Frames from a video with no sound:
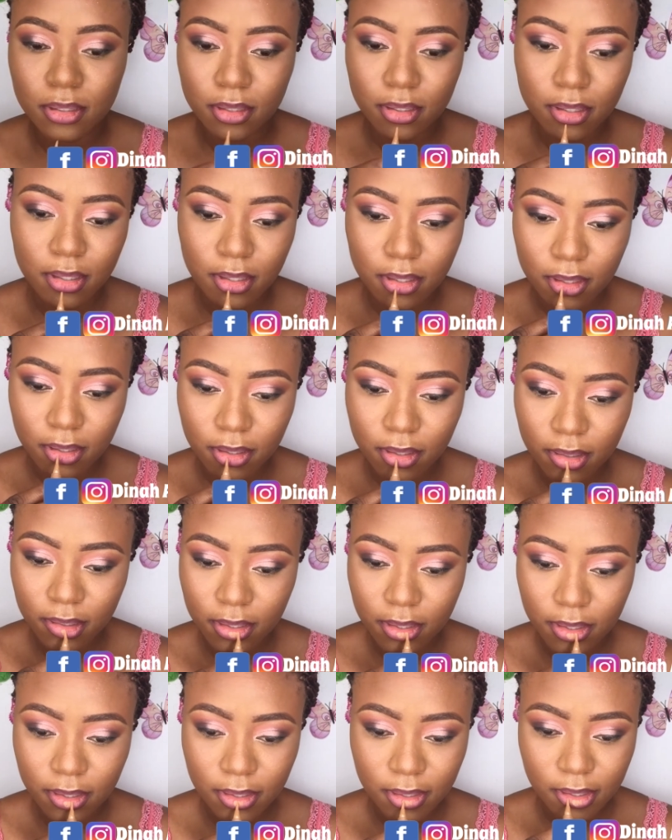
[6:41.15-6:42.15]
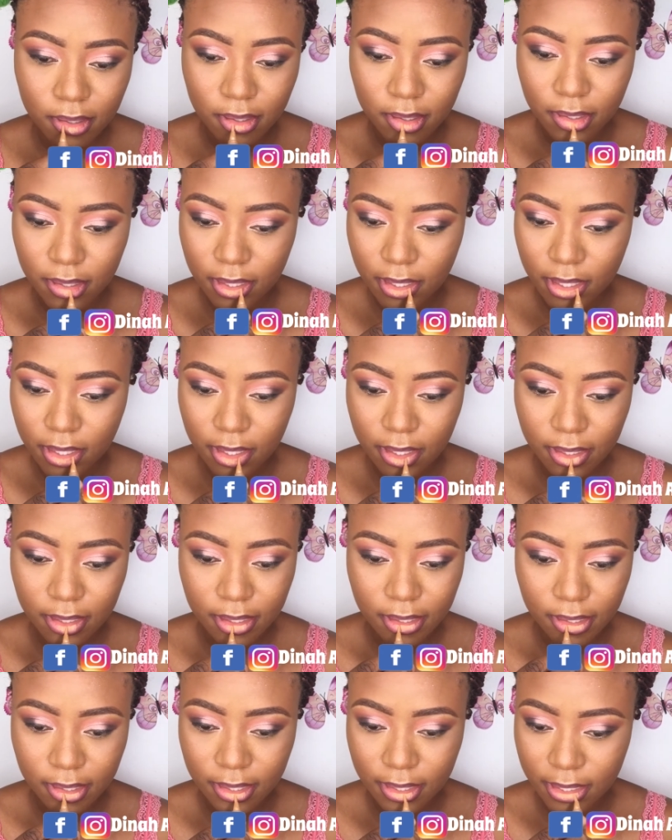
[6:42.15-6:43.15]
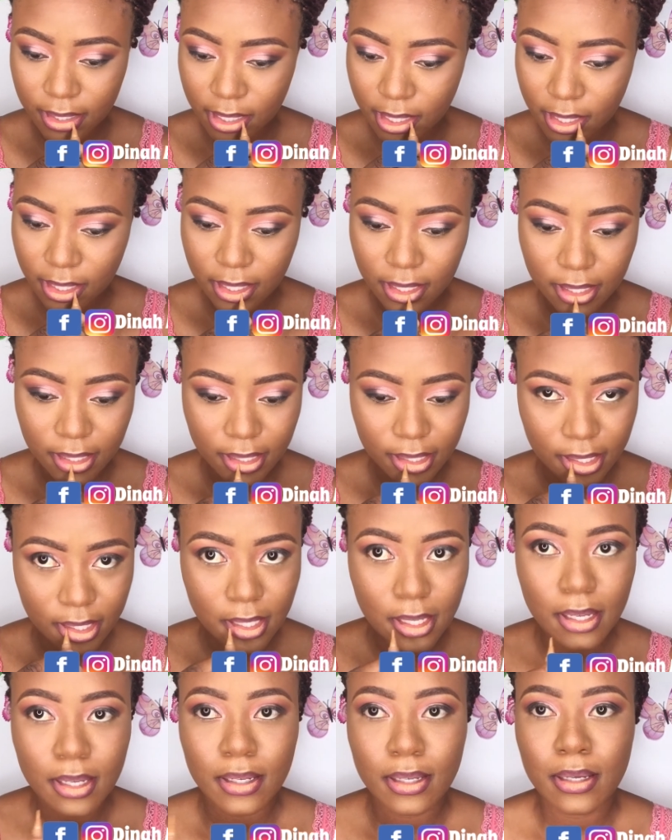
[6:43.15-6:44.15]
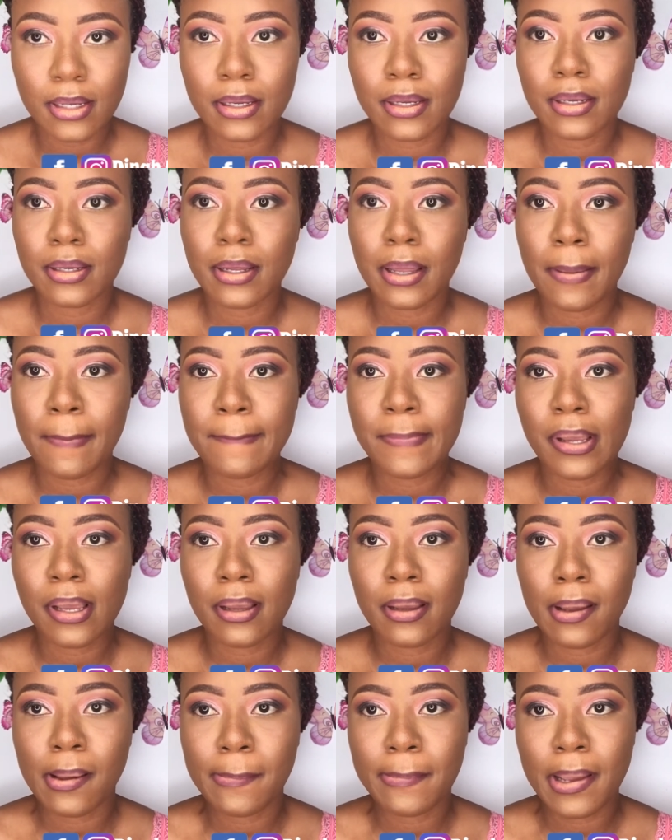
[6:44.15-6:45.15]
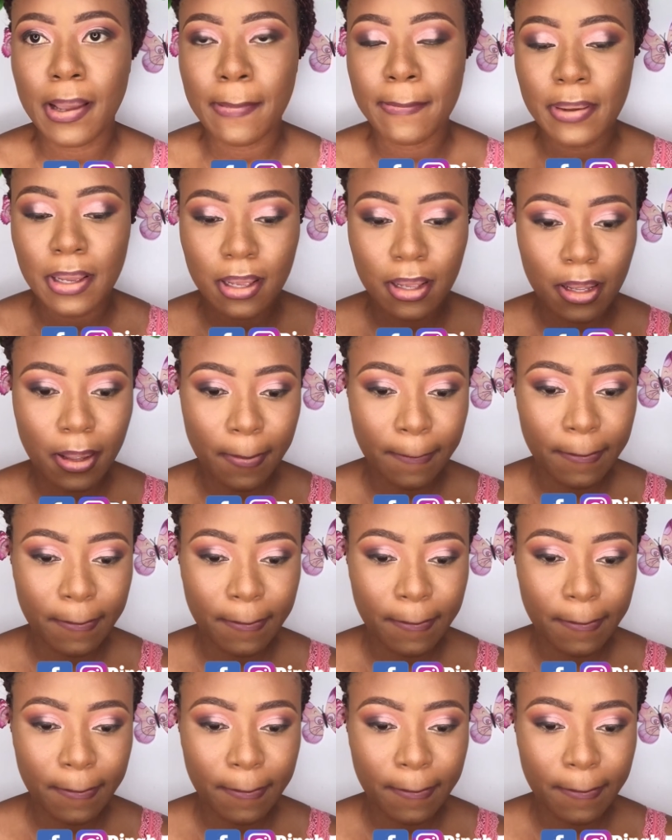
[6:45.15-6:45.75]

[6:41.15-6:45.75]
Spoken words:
That's pretty it. I'm going in with Fawn at the center of my lips